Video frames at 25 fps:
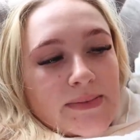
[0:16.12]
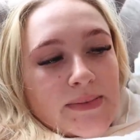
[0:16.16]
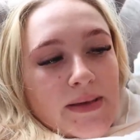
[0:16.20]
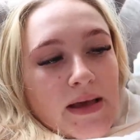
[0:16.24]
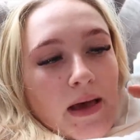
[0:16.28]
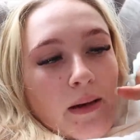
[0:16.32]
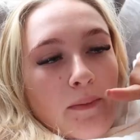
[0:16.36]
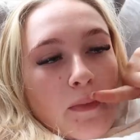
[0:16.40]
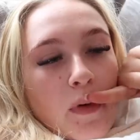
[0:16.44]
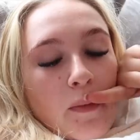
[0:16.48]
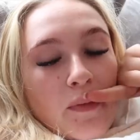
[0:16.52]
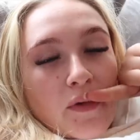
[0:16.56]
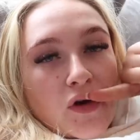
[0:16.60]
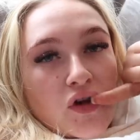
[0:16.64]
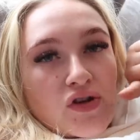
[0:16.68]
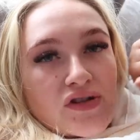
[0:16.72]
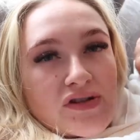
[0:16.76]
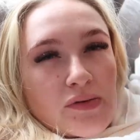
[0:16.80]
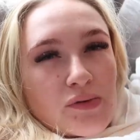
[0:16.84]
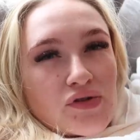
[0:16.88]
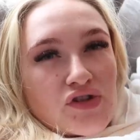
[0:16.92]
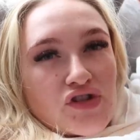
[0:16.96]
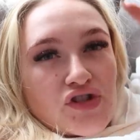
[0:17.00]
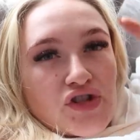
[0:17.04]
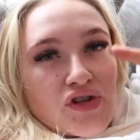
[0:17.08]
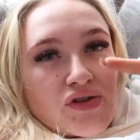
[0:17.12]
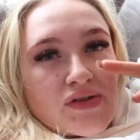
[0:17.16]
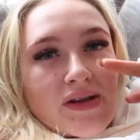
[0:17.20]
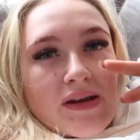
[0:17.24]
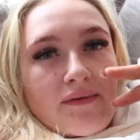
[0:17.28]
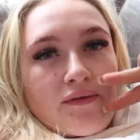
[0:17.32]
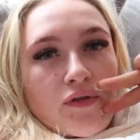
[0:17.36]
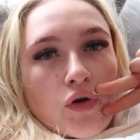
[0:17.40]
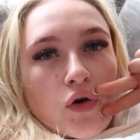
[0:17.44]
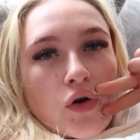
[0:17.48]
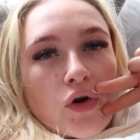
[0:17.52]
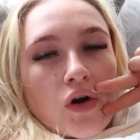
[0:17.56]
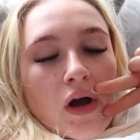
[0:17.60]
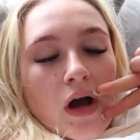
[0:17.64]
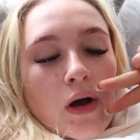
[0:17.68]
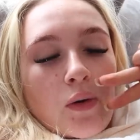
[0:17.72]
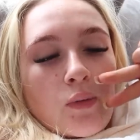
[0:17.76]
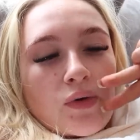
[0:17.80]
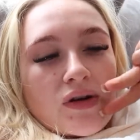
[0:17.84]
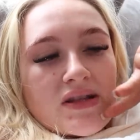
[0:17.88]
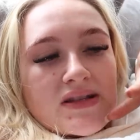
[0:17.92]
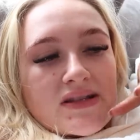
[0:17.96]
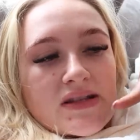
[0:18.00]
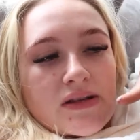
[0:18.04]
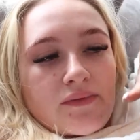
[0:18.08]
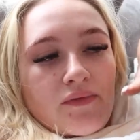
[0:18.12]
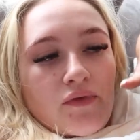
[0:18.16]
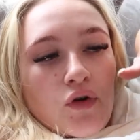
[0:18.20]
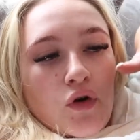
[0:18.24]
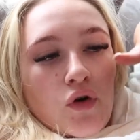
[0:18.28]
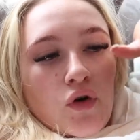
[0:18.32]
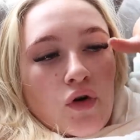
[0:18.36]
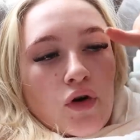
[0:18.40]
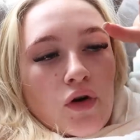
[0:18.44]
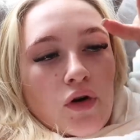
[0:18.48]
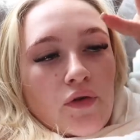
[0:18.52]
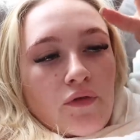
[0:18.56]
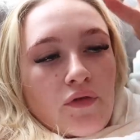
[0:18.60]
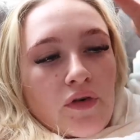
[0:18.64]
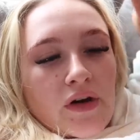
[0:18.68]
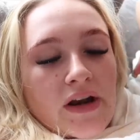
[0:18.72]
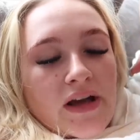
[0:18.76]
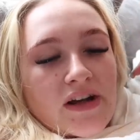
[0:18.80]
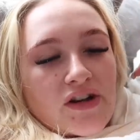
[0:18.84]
p.m. but because it was a two-day vlog, I wanted to vlog for an